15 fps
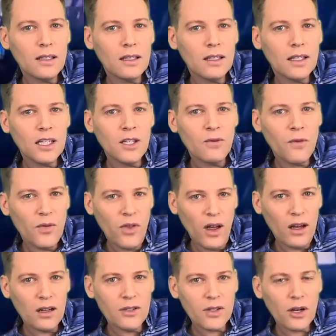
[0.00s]
If
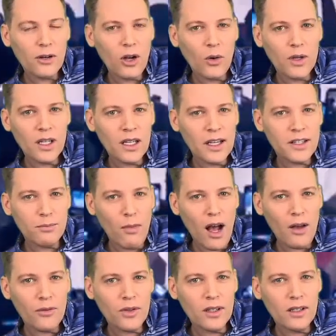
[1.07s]
thugs are going against
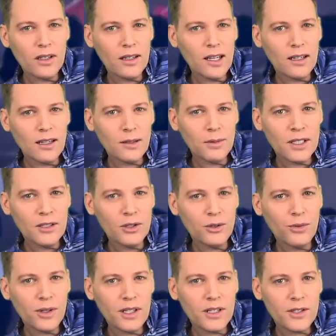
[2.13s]
mafia, I mean, do you
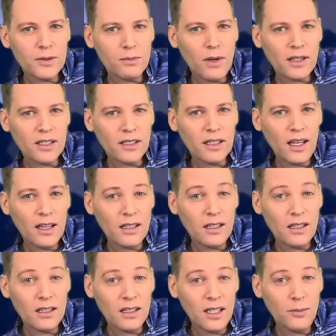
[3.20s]
really expect it to end in a
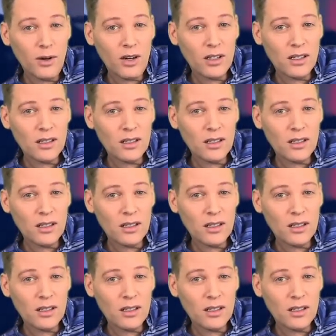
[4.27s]
tea party?